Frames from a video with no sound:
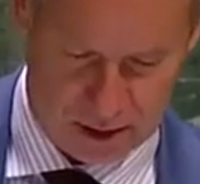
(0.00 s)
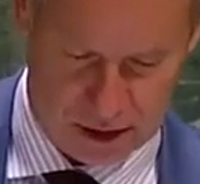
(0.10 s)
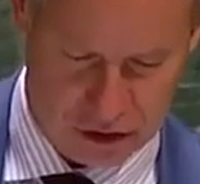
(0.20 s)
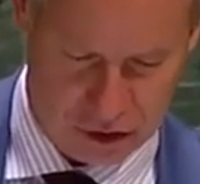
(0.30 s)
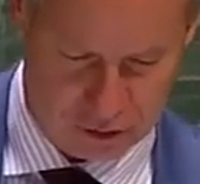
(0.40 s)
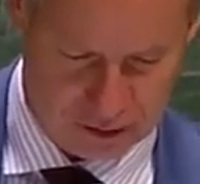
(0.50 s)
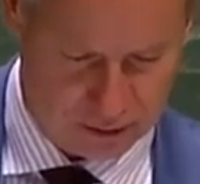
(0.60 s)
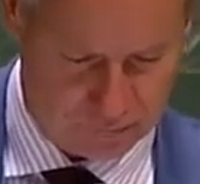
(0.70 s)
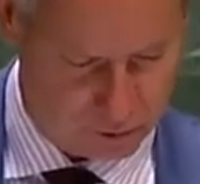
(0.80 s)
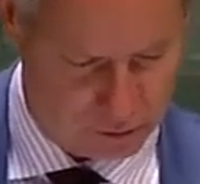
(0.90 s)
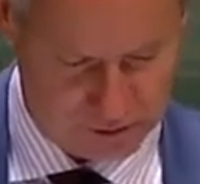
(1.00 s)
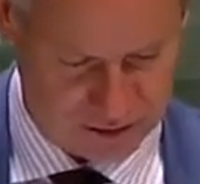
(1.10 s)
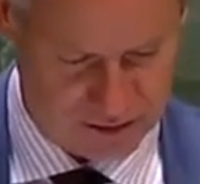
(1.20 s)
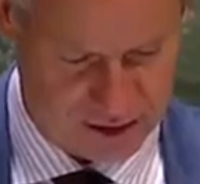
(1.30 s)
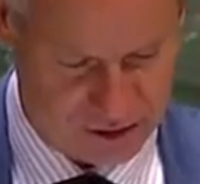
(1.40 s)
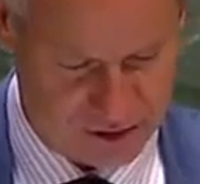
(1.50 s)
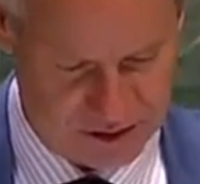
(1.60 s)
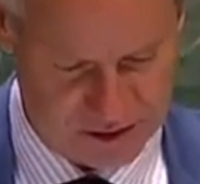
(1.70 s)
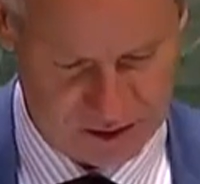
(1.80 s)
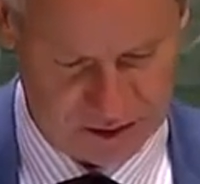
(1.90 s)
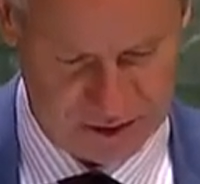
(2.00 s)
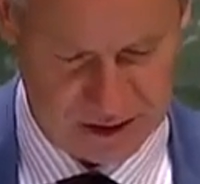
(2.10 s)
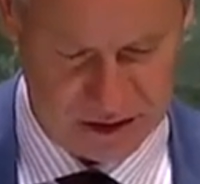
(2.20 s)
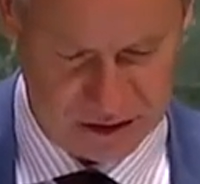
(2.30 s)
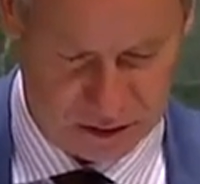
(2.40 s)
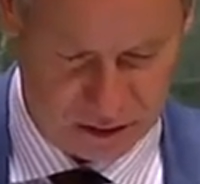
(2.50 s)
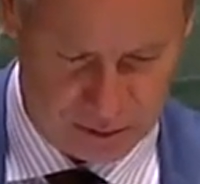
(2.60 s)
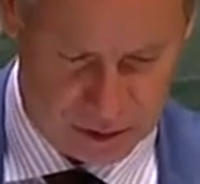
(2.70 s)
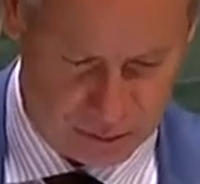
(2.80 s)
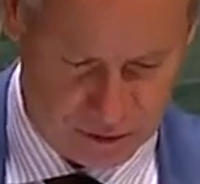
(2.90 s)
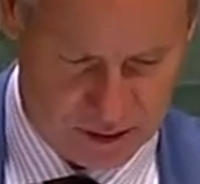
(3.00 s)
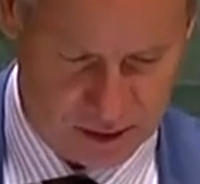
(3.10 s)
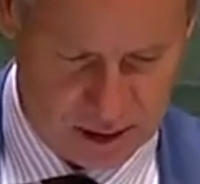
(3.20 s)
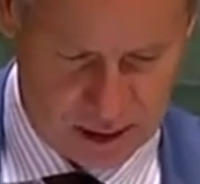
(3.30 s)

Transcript: ensuring, of course, that such assistance is not abused